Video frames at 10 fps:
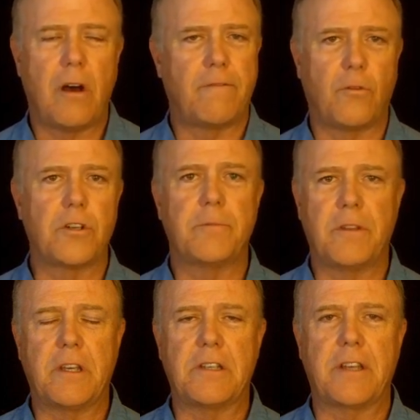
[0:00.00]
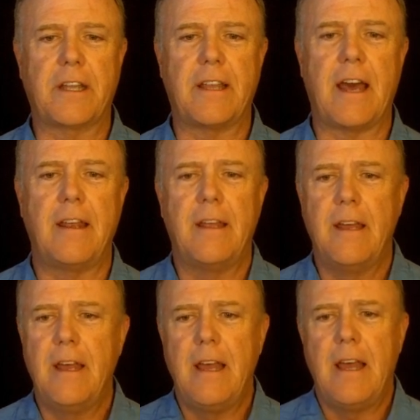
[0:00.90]
law enforcement, things like that.
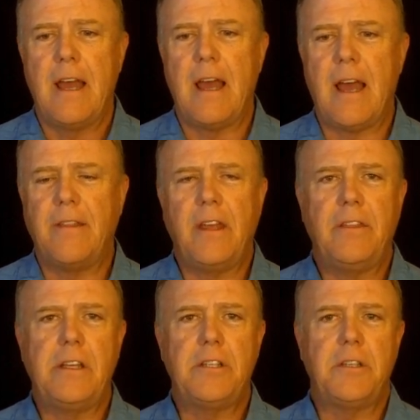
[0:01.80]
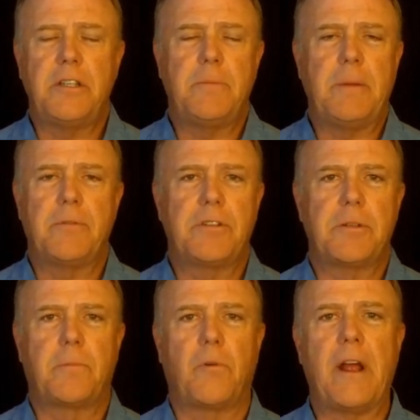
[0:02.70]
And then these people
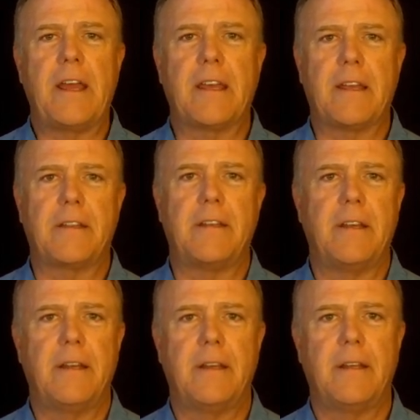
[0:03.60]
just break it,